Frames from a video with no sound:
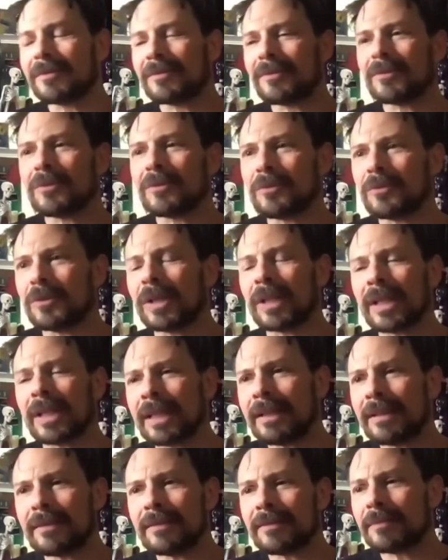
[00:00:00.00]

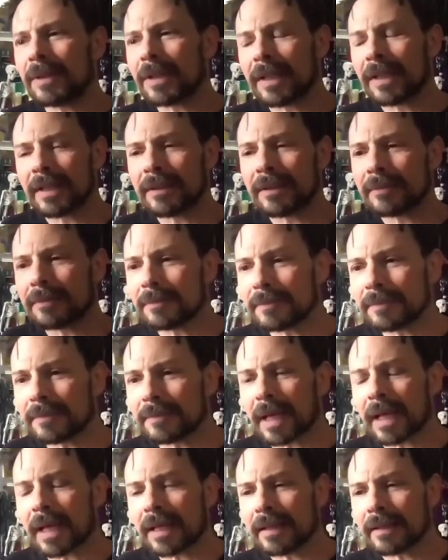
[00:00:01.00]
really, but
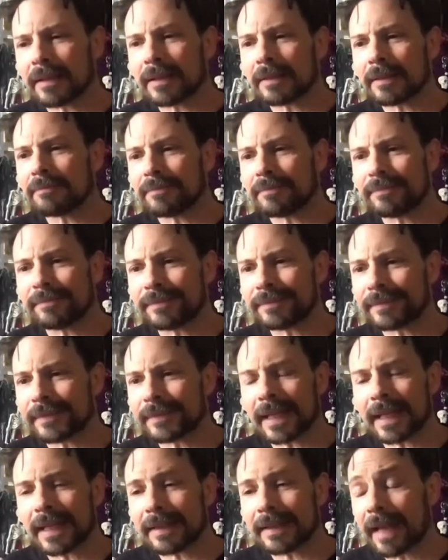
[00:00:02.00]
I
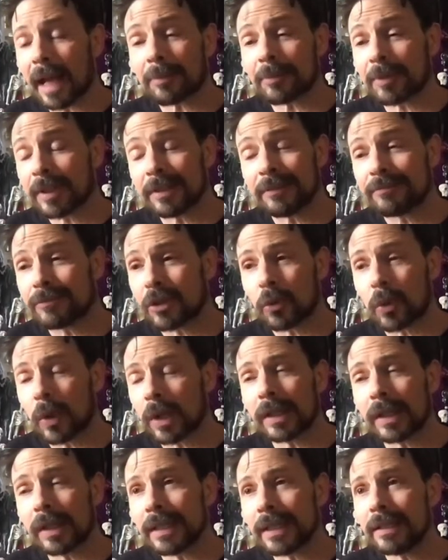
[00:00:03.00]
adapted
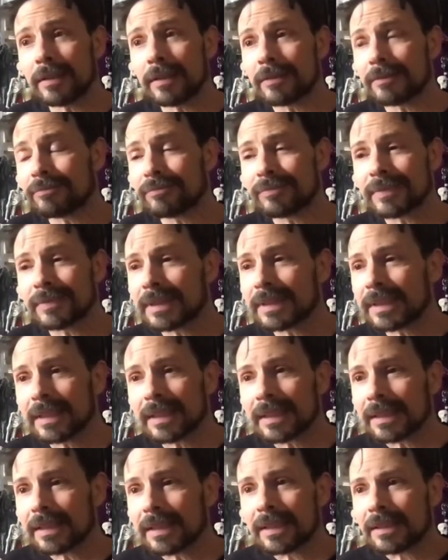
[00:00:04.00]
quickly and
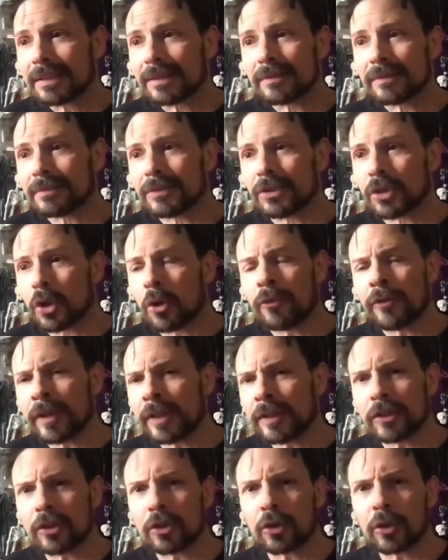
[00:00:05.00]
dove
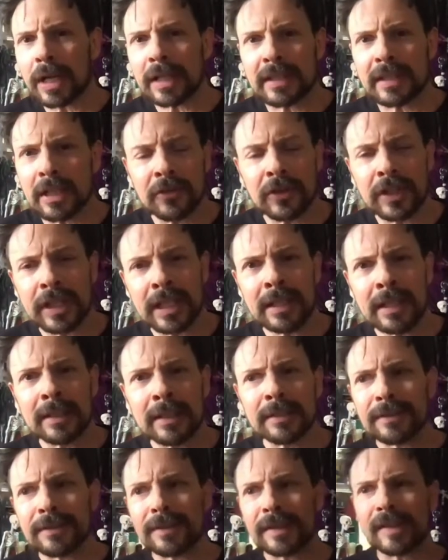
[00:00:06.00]
into creativity
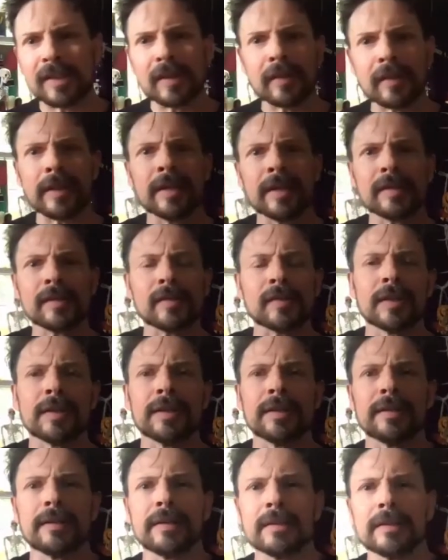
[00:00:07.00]
and silliness,
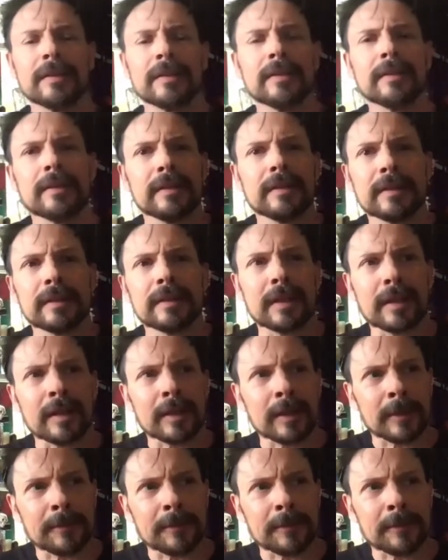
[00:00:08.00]
and I